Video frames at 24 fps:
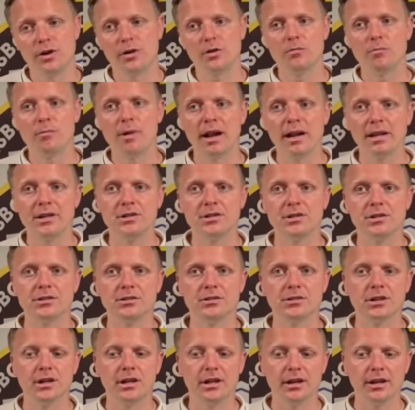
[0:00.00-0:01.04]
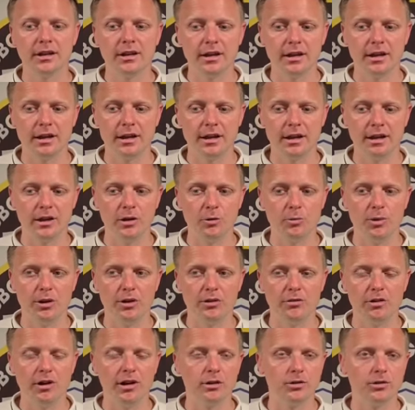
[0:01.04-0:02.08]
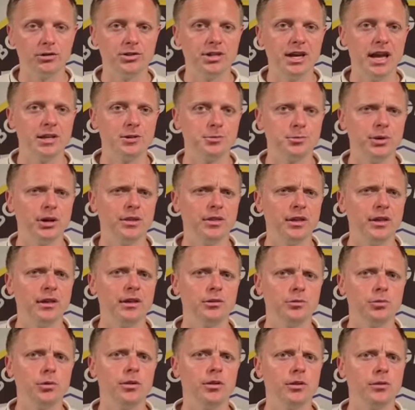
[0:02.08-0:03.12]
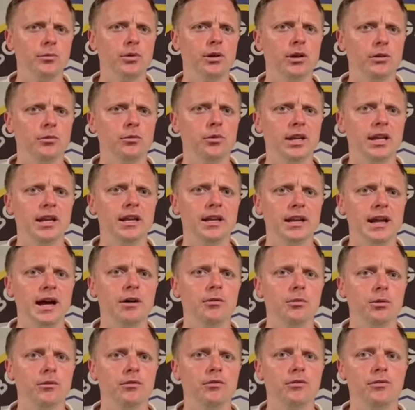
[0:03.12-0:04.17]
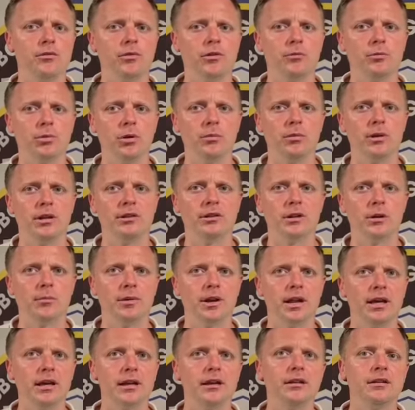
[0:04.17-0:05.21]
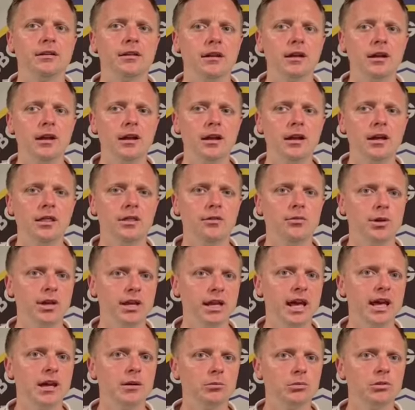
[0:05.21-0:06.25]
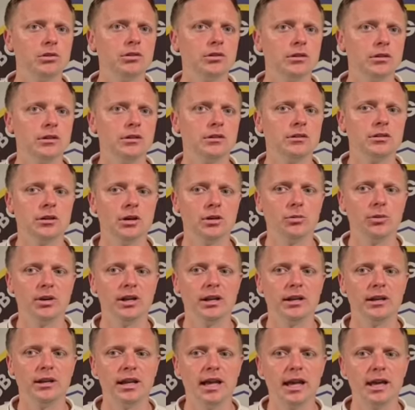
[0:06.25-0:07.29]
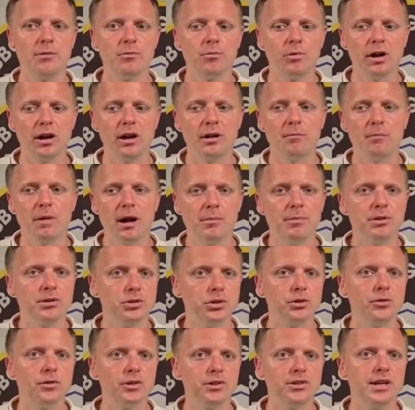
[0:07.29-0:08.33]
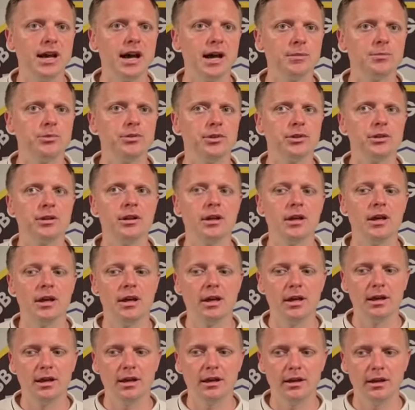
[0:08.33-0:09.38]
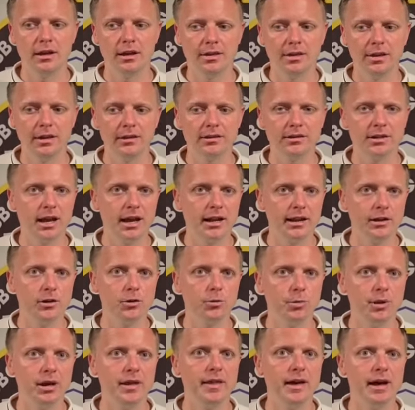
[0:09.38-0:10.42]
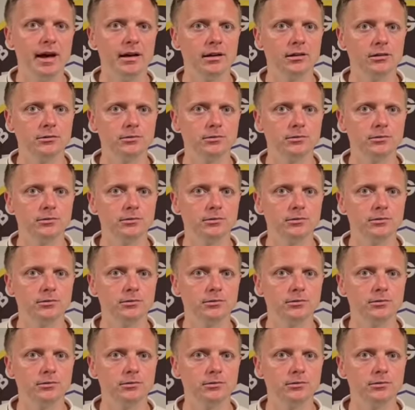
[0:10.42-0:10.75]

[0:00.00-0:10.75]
good managers, and it'll be a really good test. But I think it's one that we need now. We've probably dominated three games, so we need a game where it might be tough at times, and I think Saturday could be that.